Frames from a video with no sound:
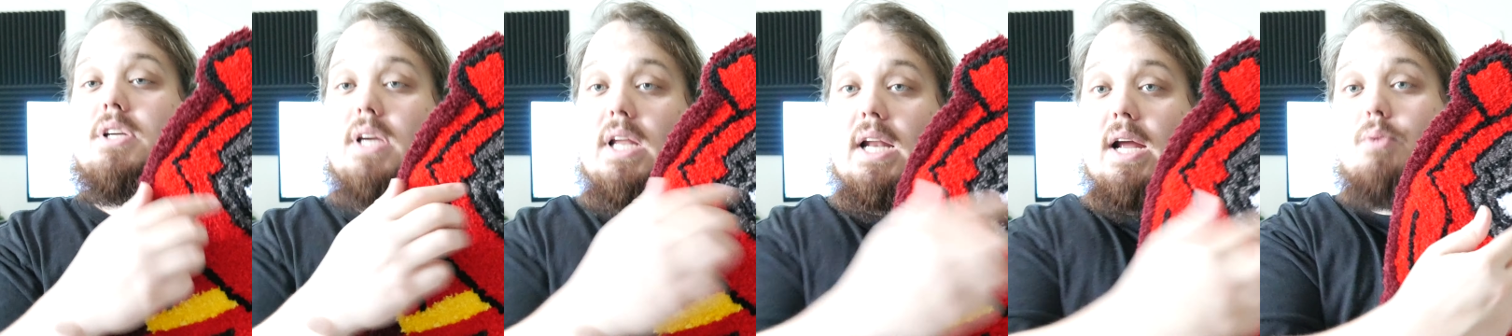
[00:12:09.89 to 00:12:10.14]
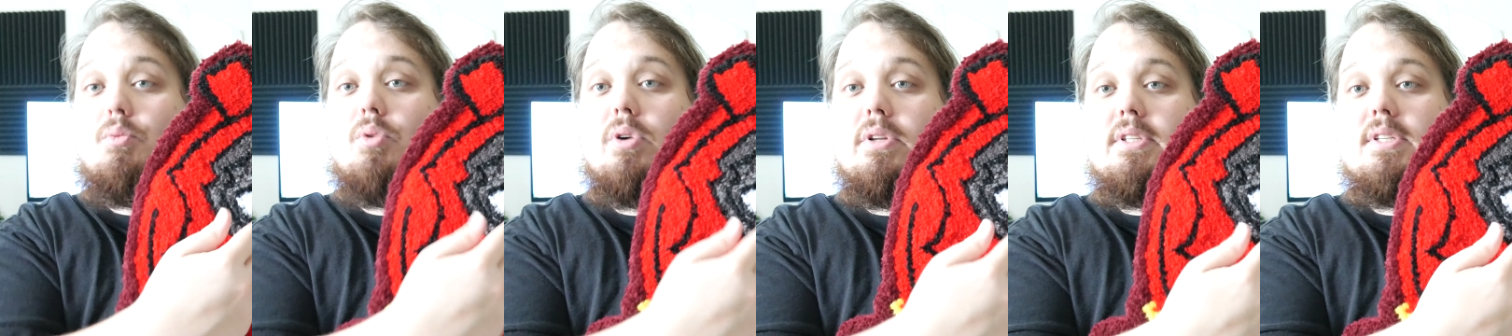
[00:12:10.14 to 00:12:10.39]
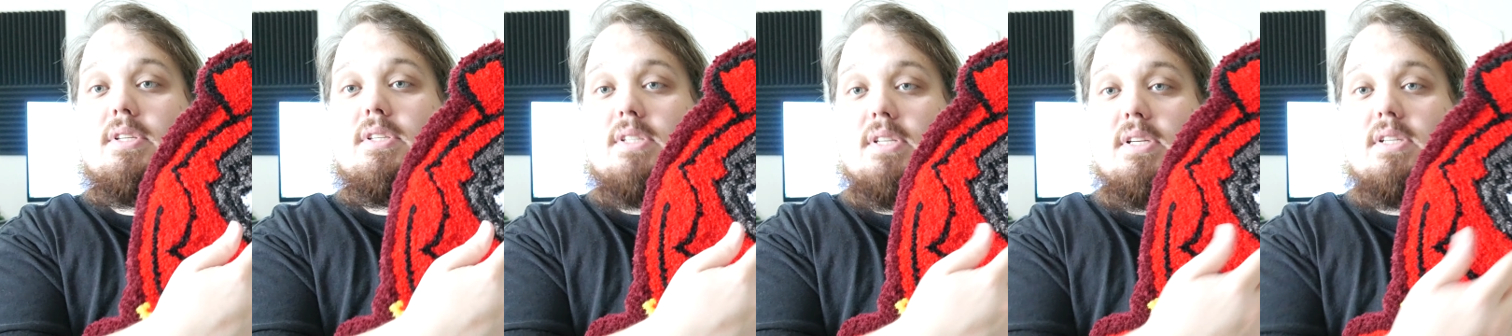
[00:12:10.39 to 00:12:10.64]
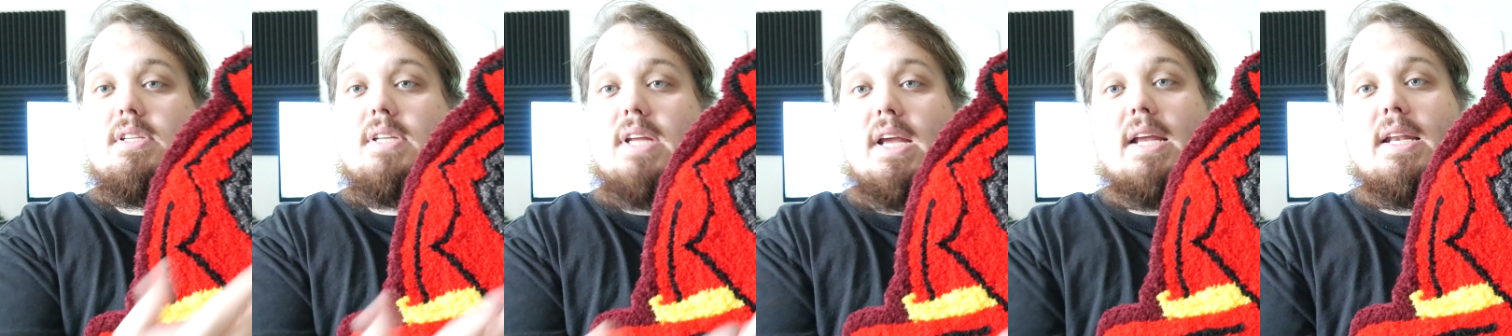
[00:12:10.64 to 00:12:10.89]
and I want this
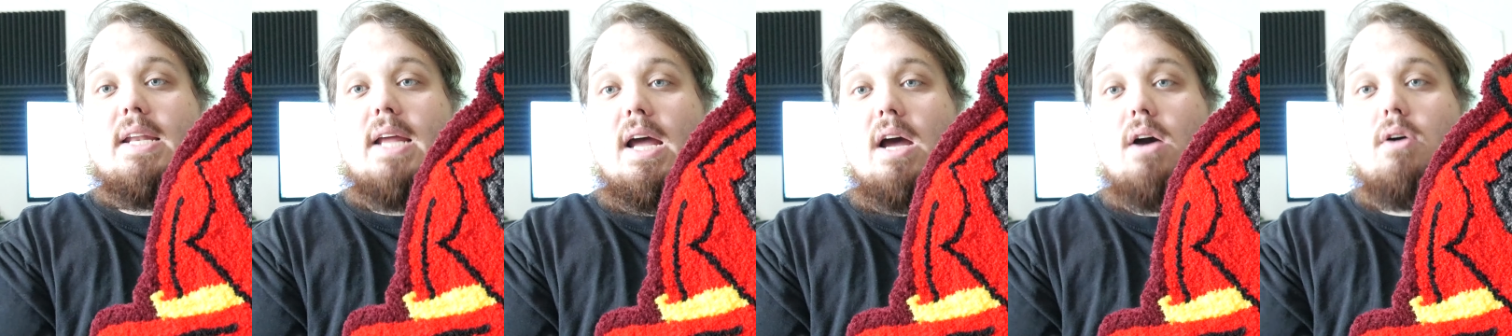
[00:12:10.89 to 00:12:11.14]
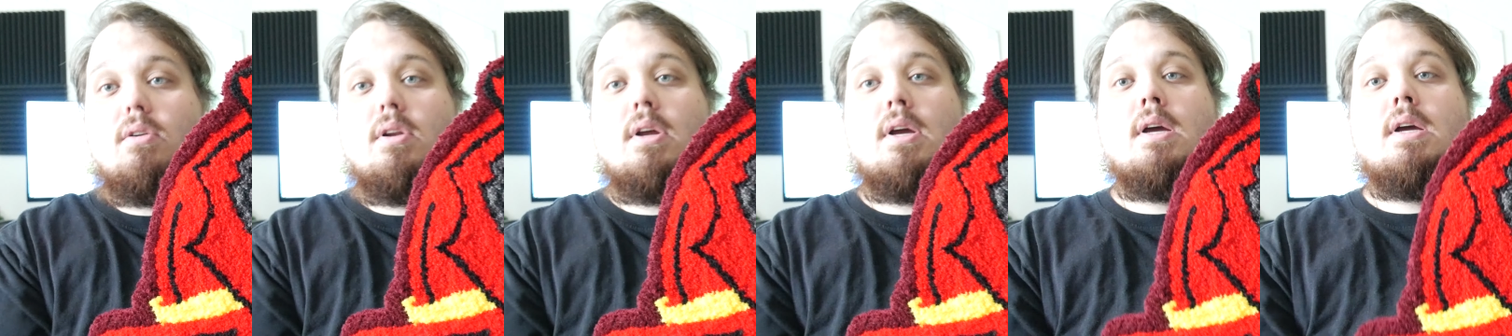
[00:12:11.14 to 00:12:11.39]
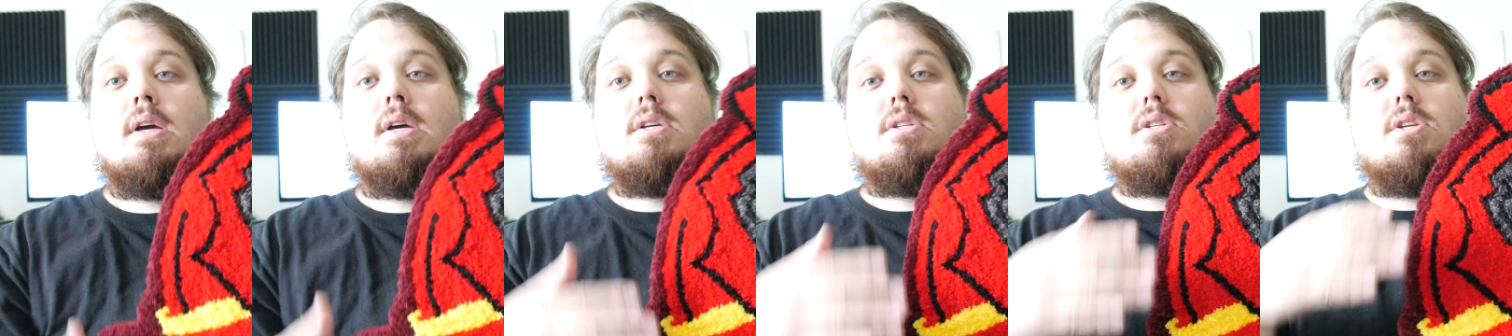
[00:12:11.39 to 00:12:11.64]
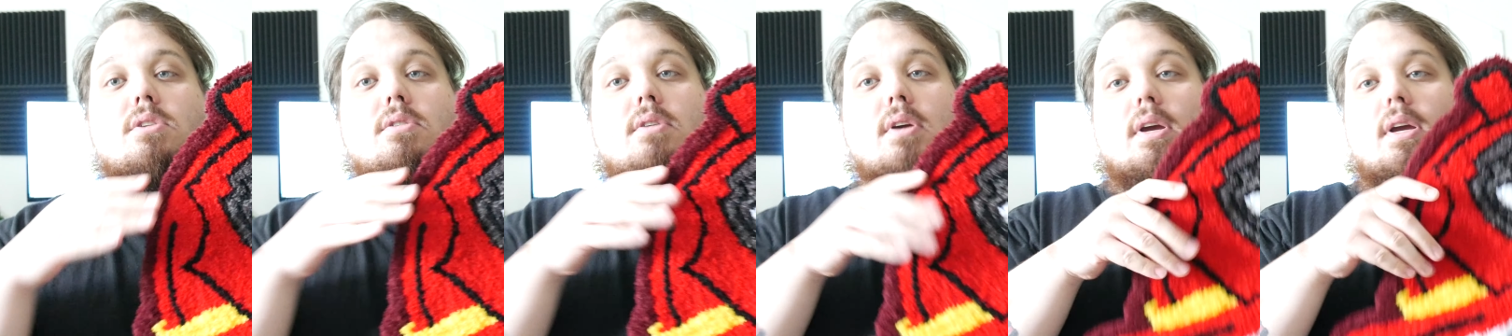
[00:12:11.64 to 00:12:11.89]
to stand out
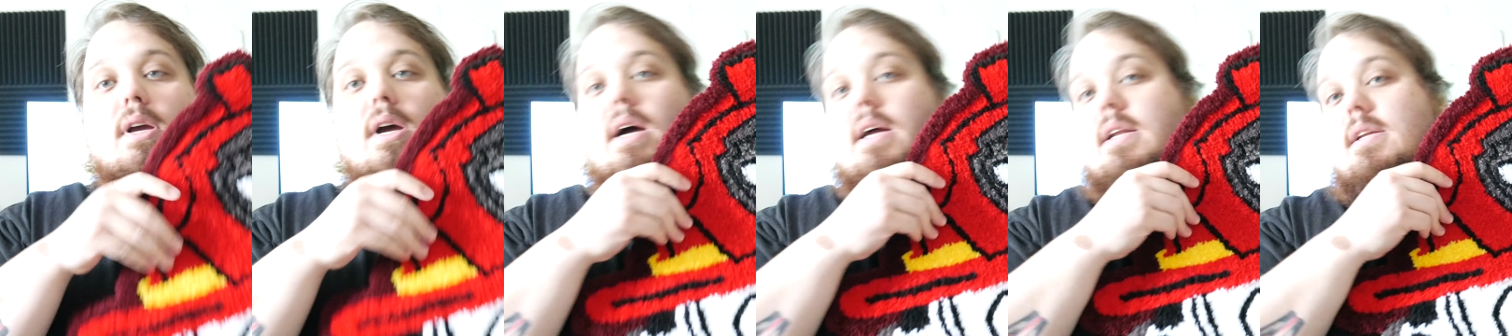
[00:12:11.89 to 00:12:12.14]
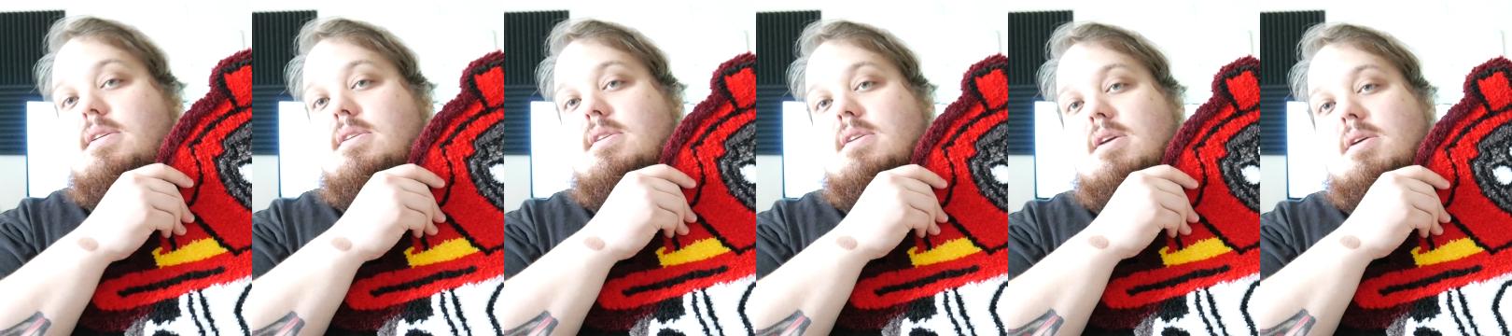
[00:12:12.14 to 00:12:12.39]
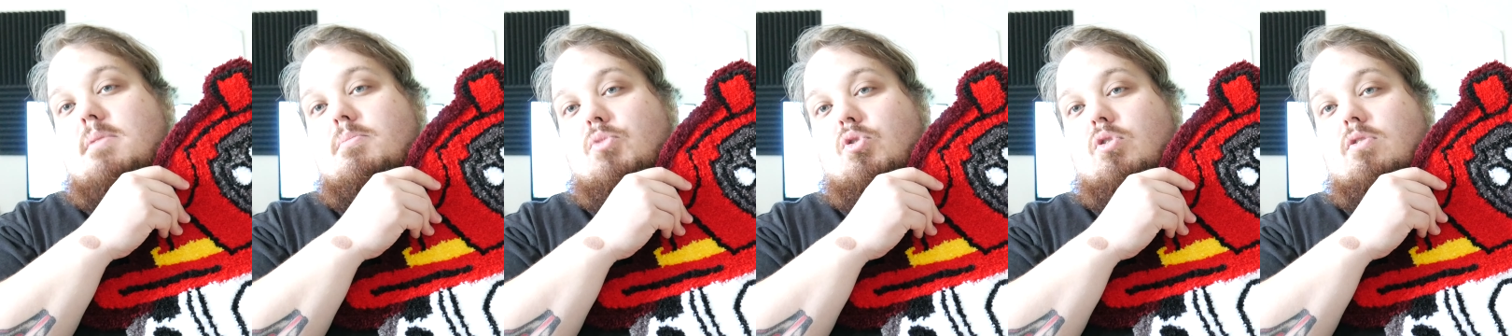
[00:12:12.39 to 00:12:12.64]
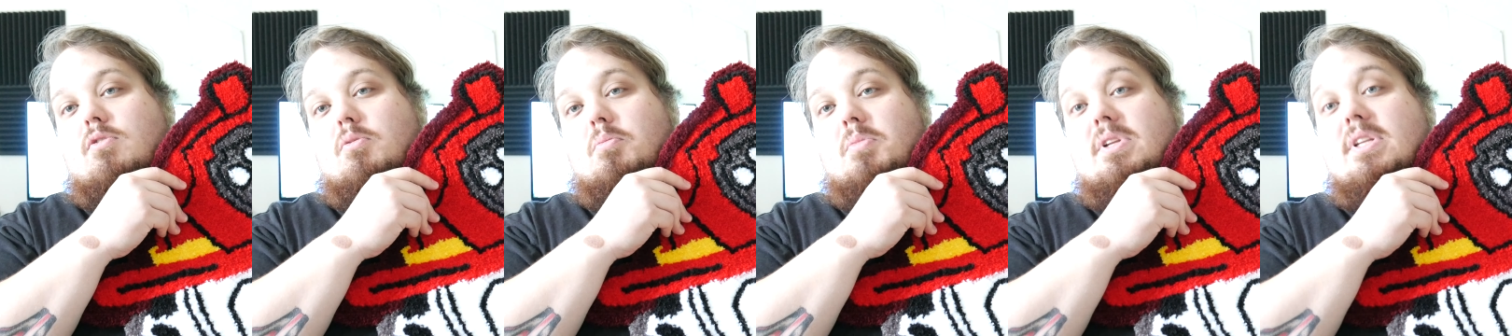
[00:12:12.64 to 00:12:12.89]
so you can kind of see it
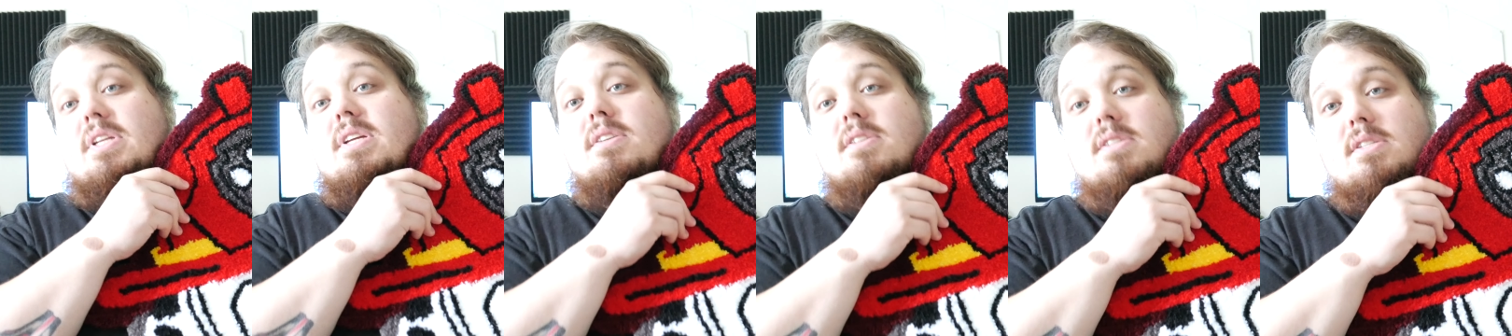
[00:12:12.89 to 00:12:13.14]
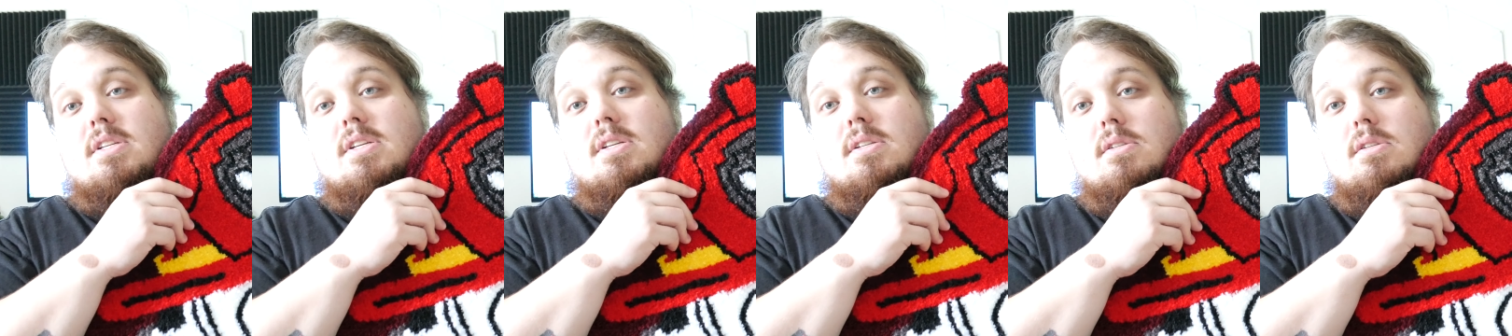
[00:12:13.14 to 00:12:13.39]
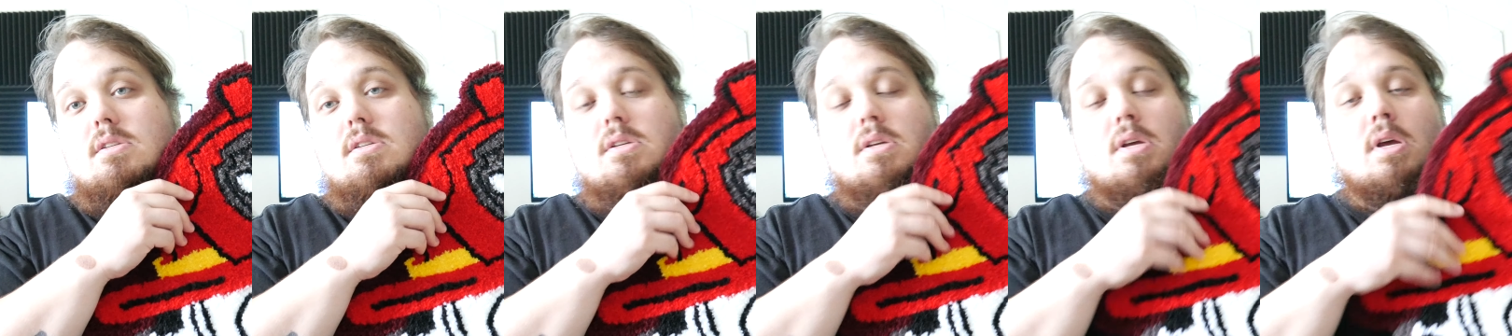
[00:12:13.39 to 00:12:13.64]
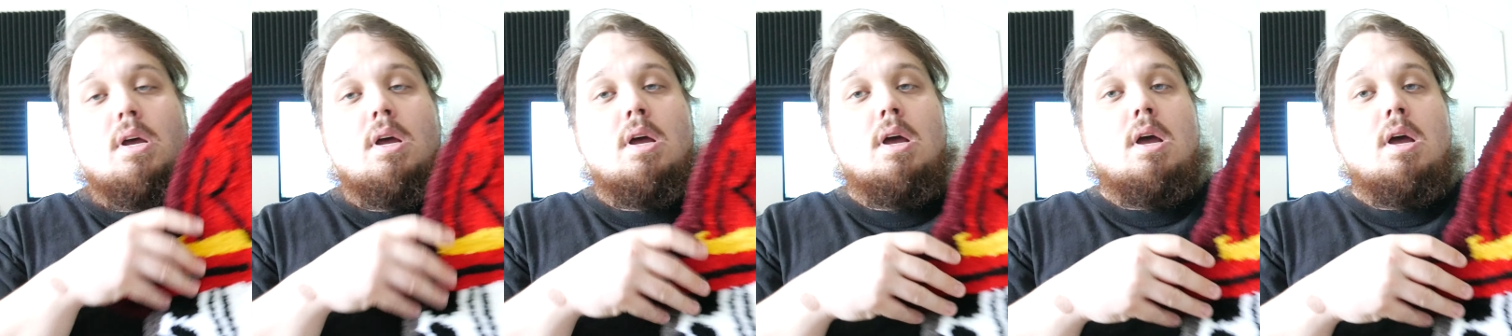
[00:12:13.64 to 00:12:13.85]
more from a distance.